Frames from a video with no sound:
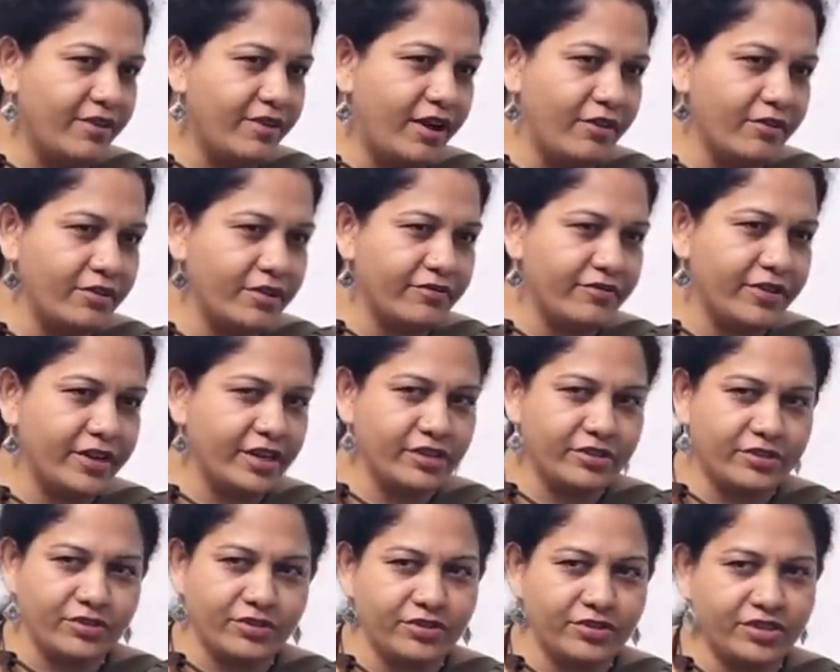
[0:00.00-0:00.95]
out of any
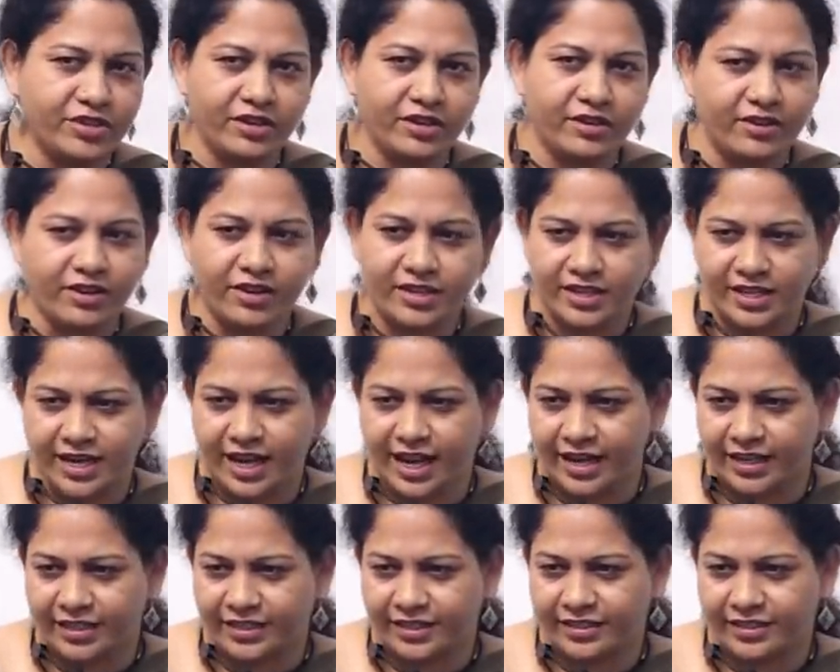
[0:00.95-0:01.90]
social
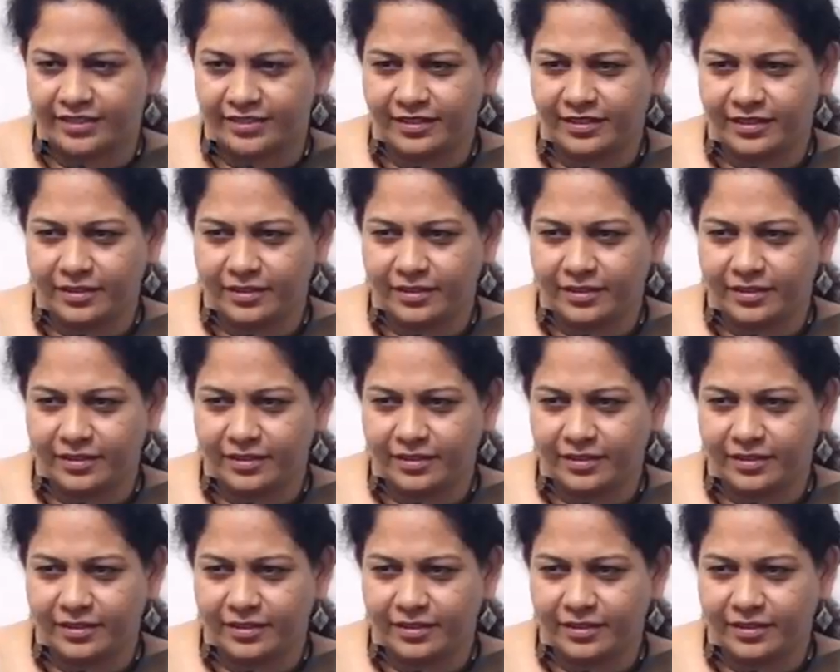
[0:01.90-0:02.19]
contact.